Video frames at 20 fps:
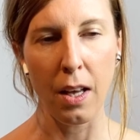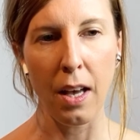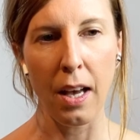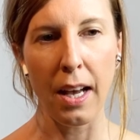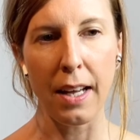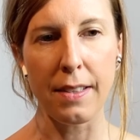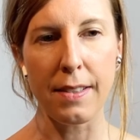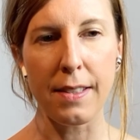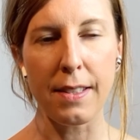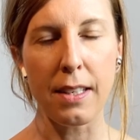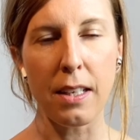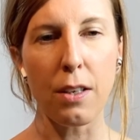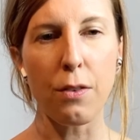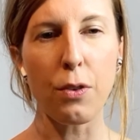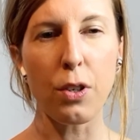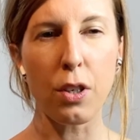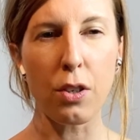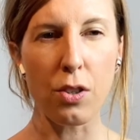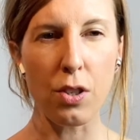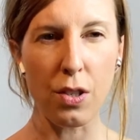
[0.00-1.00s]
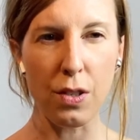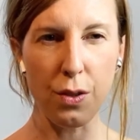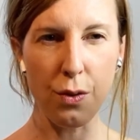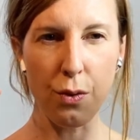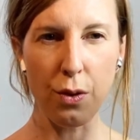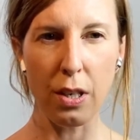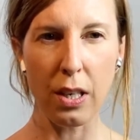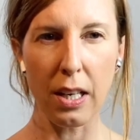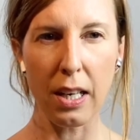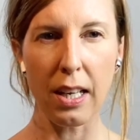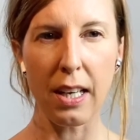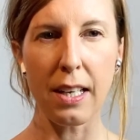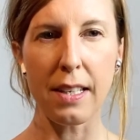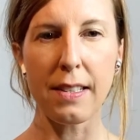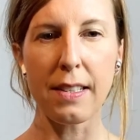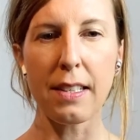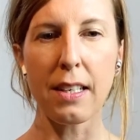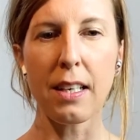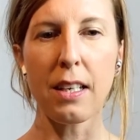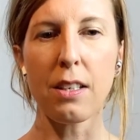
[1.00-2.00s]
And see if you can just
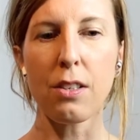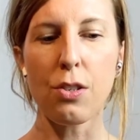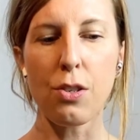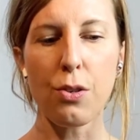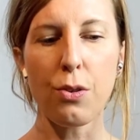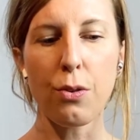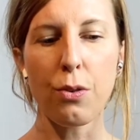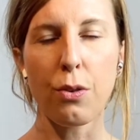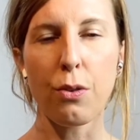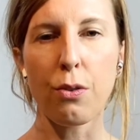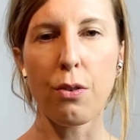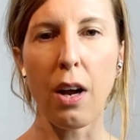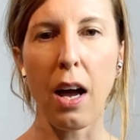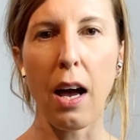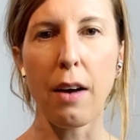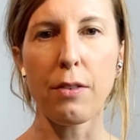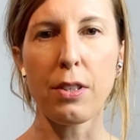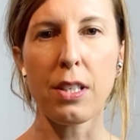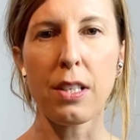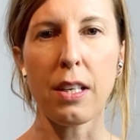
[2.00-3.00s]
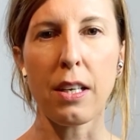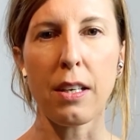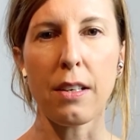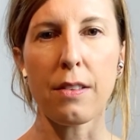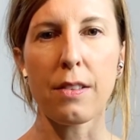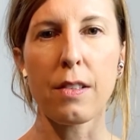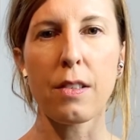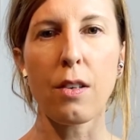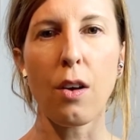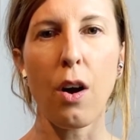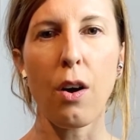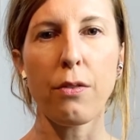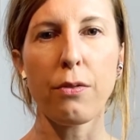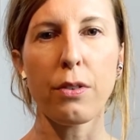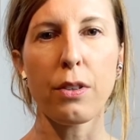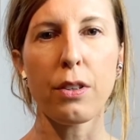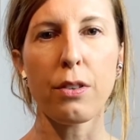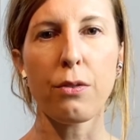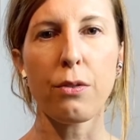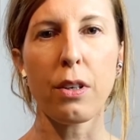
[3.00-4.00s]
release into gravity,
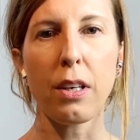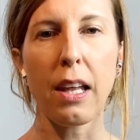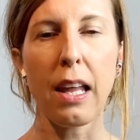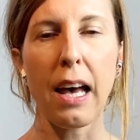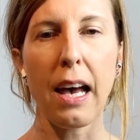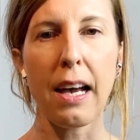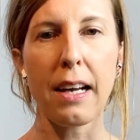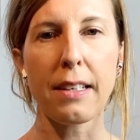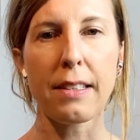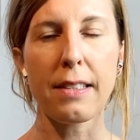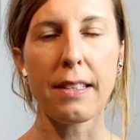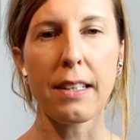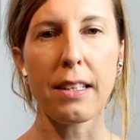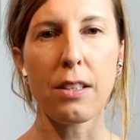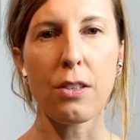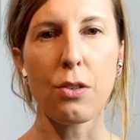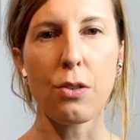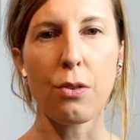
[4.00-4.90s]
soften, relax into